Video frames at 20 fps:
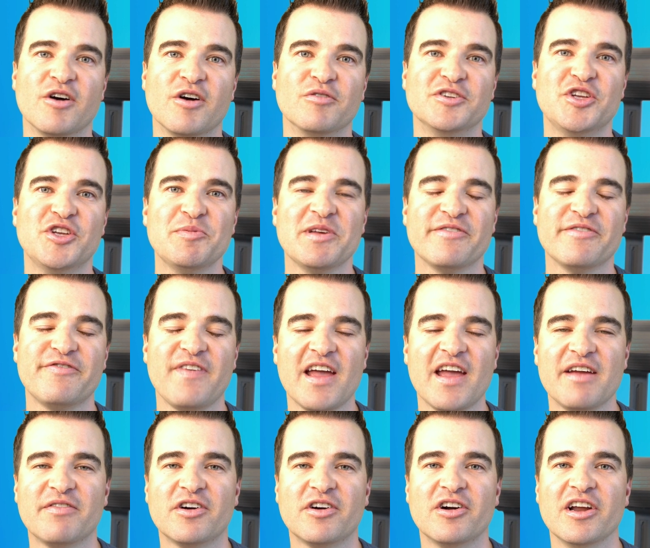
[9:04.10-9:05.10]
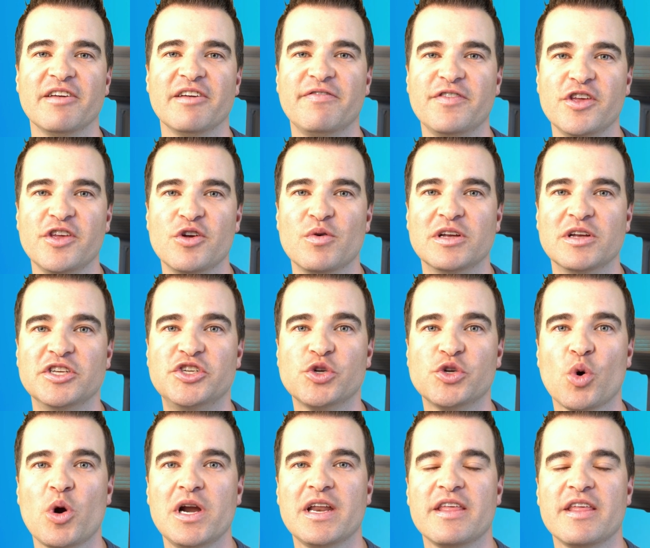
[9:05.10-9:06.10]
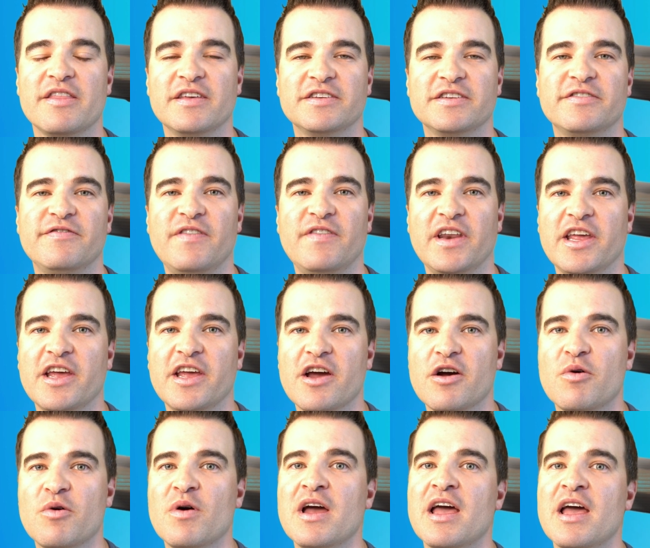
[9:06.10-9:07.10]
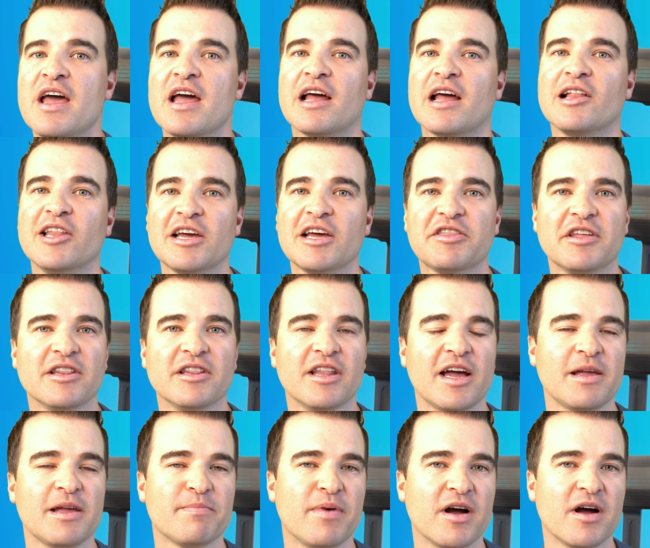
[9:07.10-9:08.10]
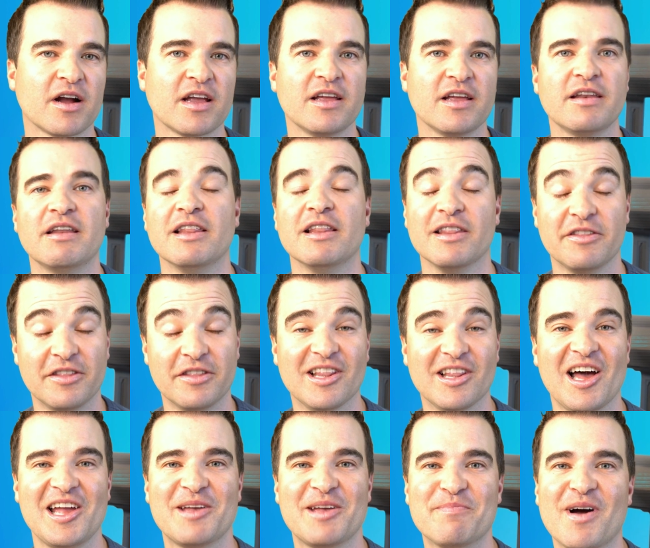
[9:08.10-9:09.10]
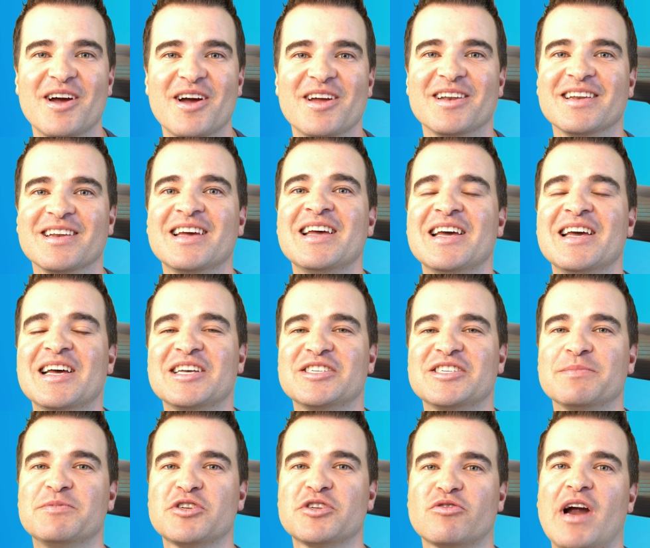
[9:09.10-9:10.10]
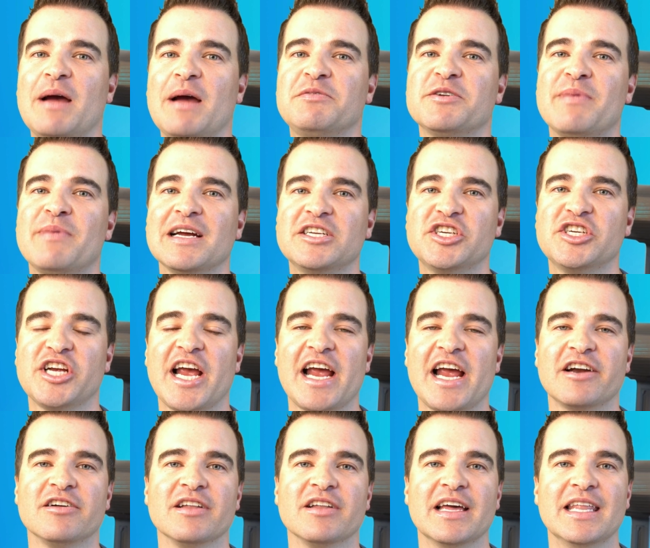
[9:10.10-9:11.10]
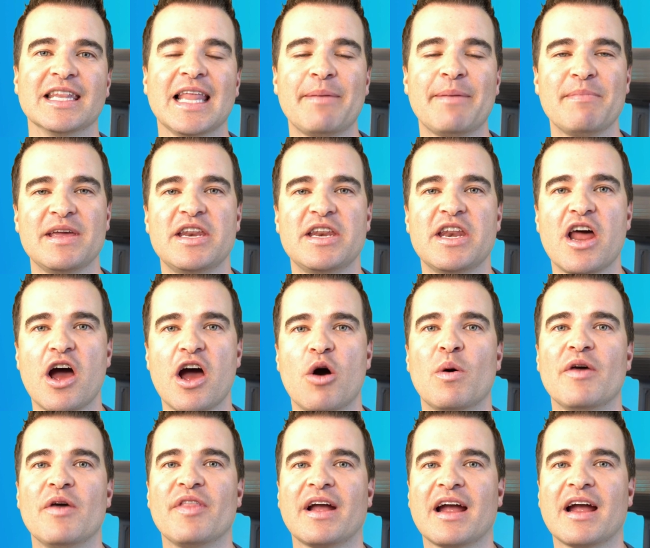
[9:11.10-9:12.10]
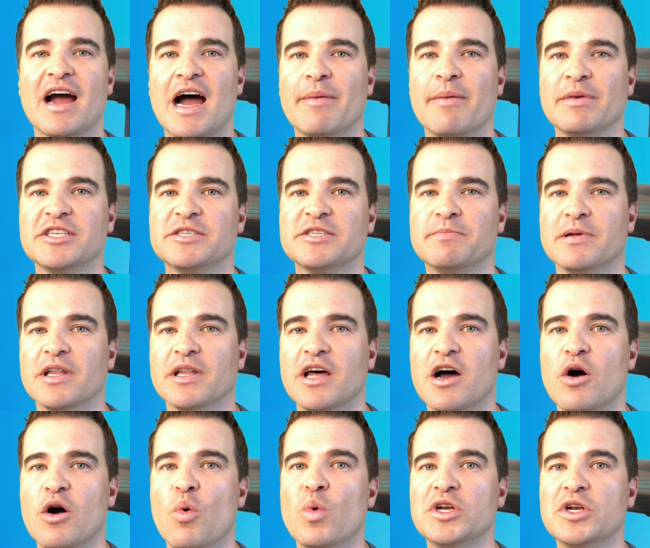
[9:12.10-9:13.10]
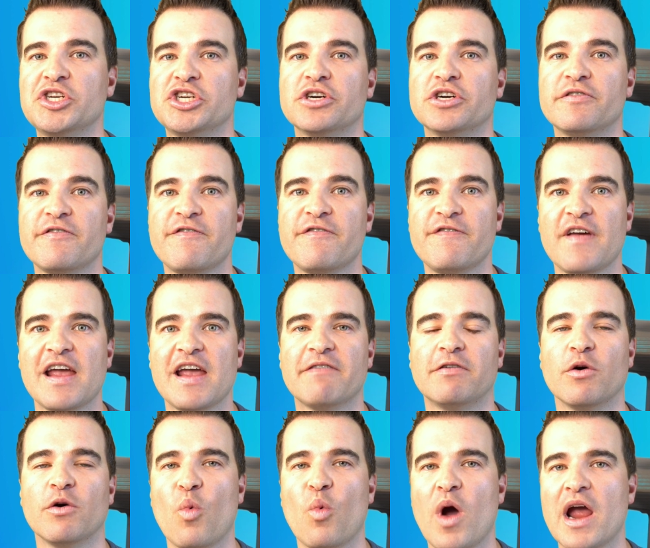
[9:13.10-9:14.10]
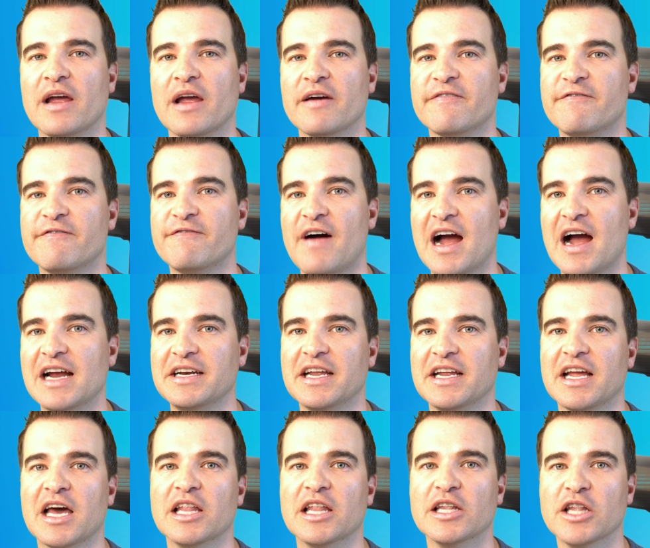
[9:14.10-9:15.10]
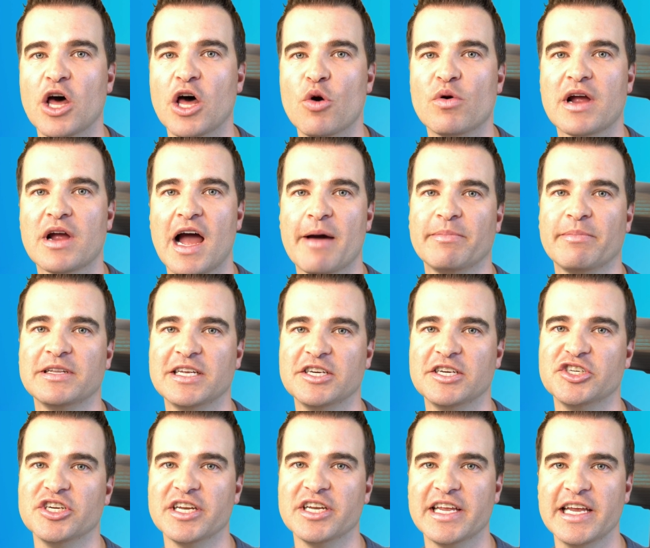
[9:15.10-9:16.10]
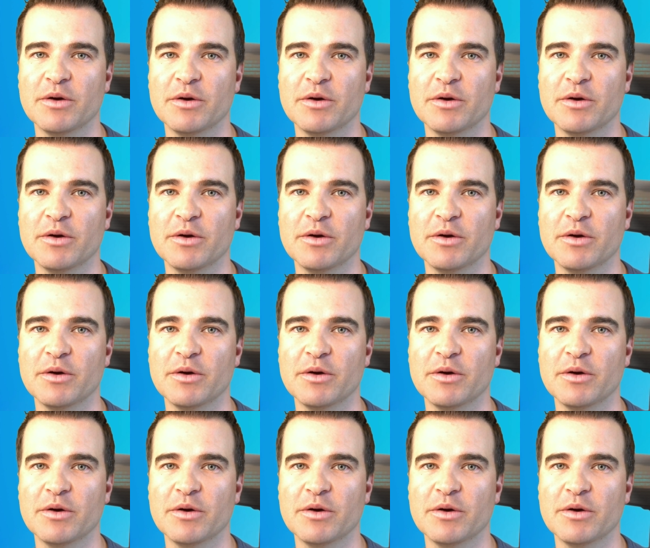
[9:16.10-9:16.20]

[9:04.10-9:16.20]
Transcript: so do me a favor if you enjoyed this video, click the like button, the like button, subscribe to my channel and let me know in the comments below what's your favorite way of finding low competition